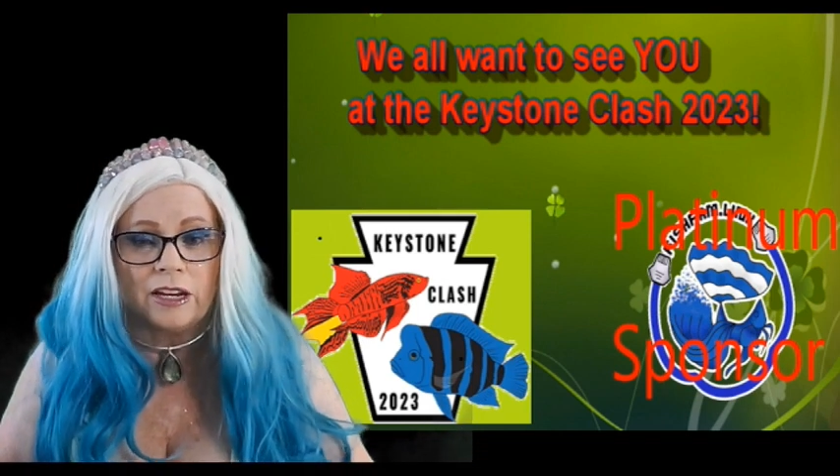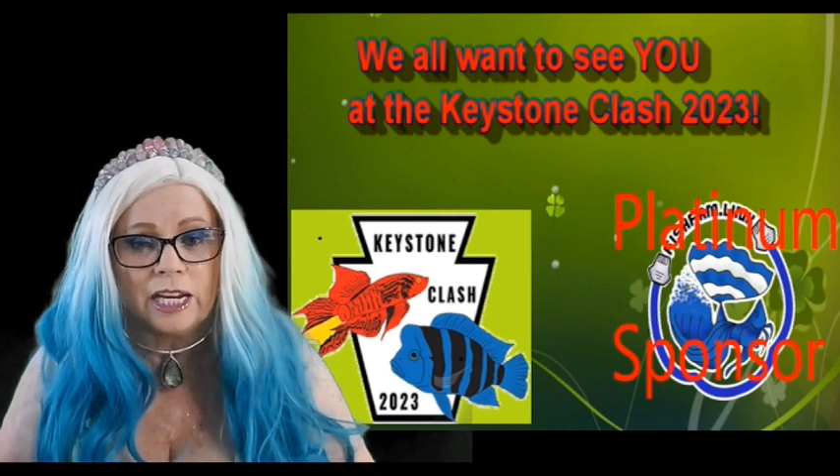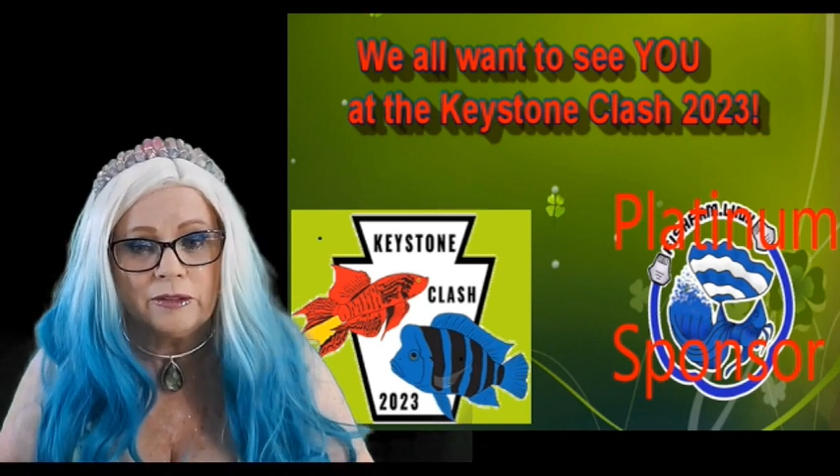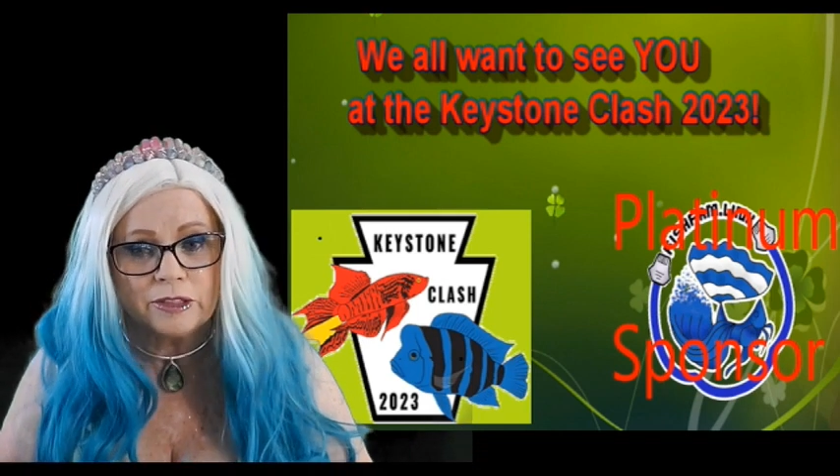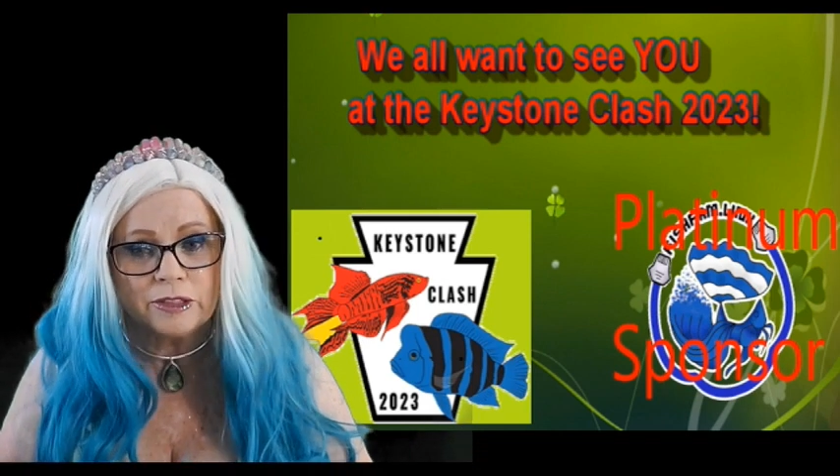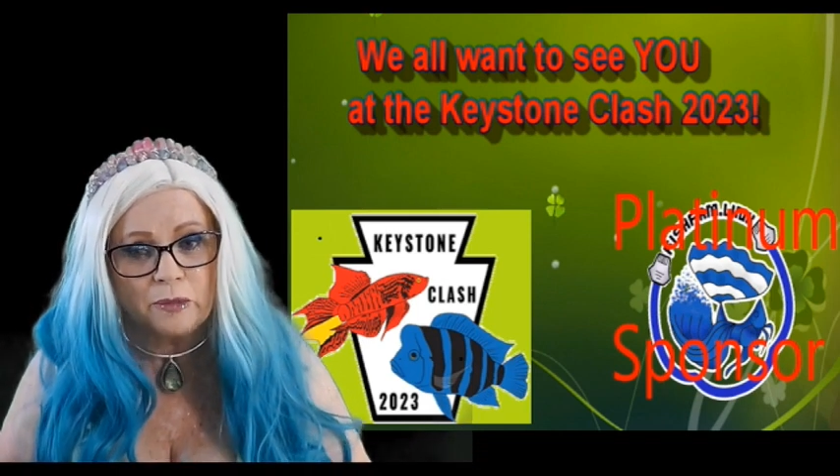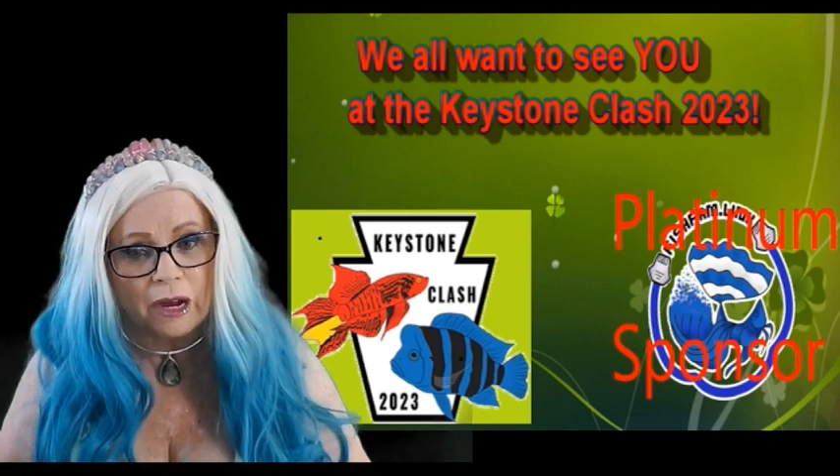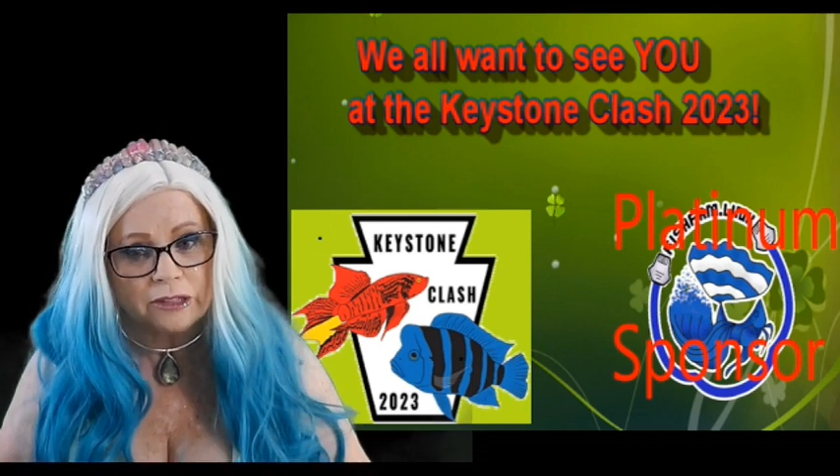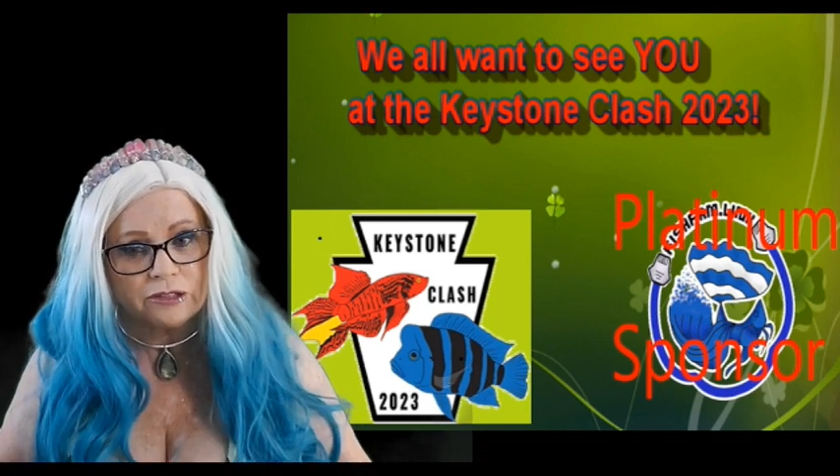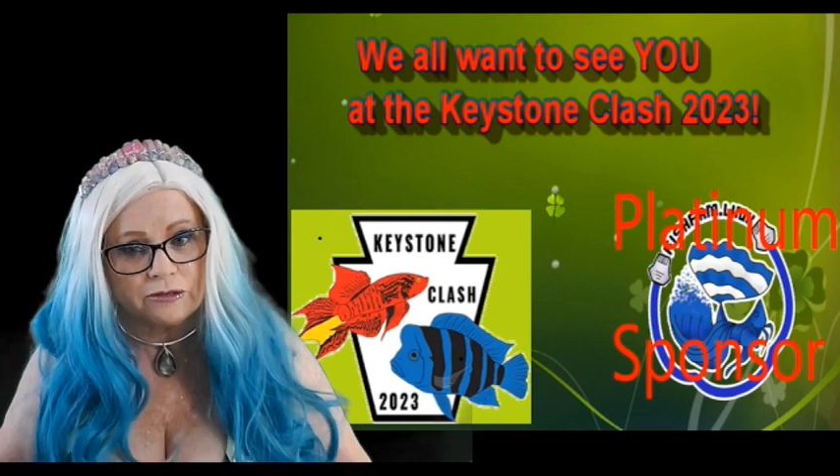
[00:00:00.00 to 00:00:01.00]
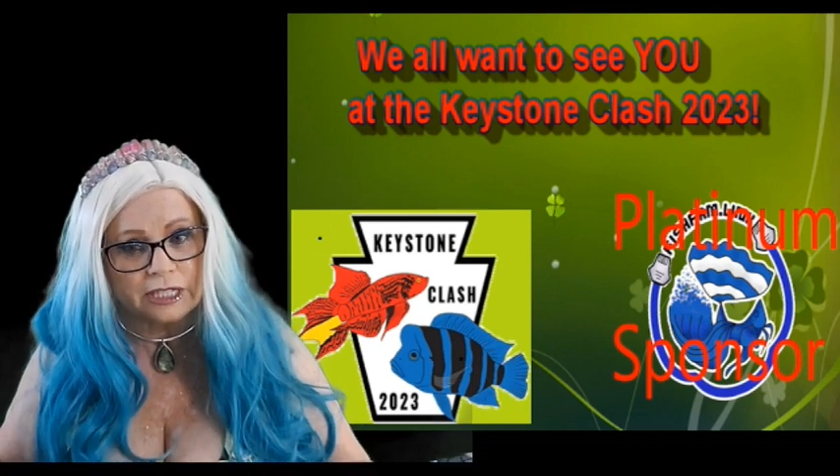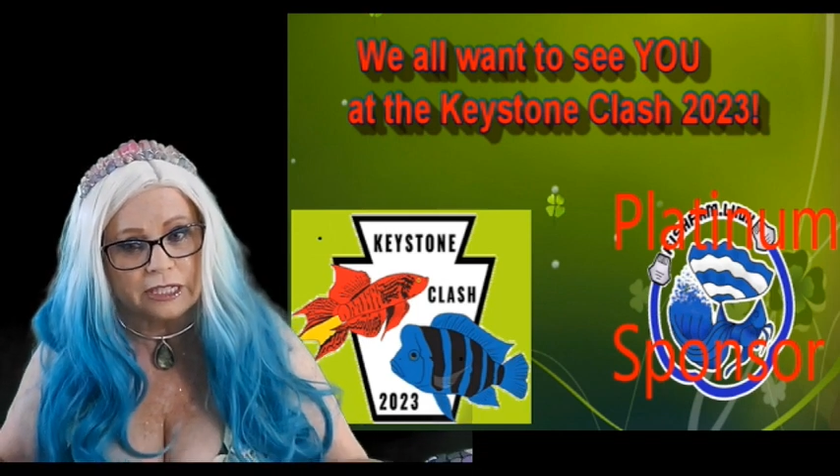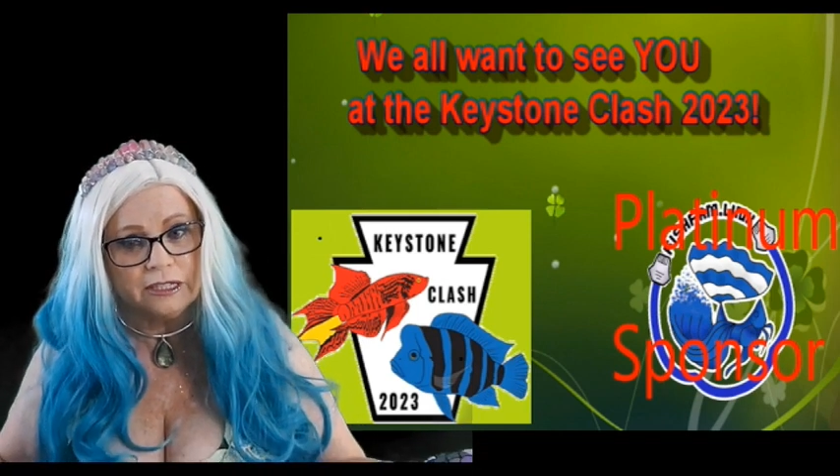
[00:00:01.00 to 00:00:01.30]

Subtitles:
for sponsoring